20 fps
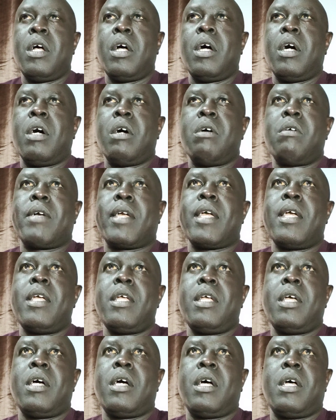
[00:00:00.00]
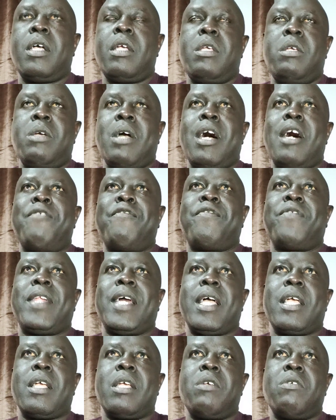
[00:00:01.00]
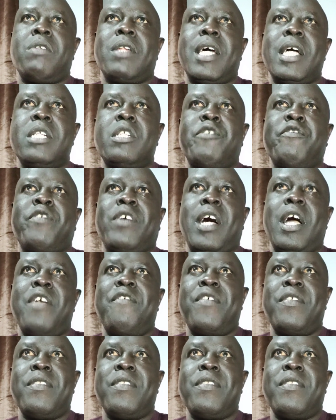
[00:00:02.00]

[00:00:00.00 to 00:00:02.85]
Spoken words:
You have like your 9 to 5,